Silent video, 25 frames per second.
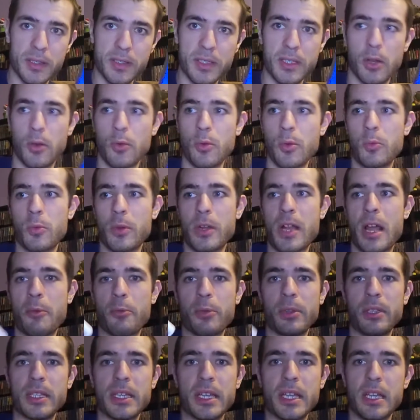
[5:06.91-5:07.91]
so we're not
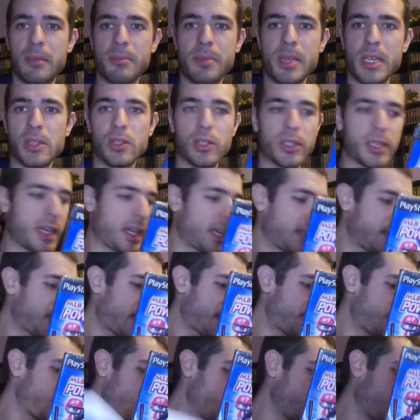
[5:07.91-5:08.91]
really going to be looking at
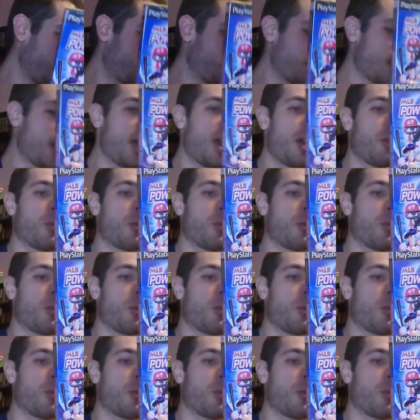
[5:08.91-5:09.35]
that too much.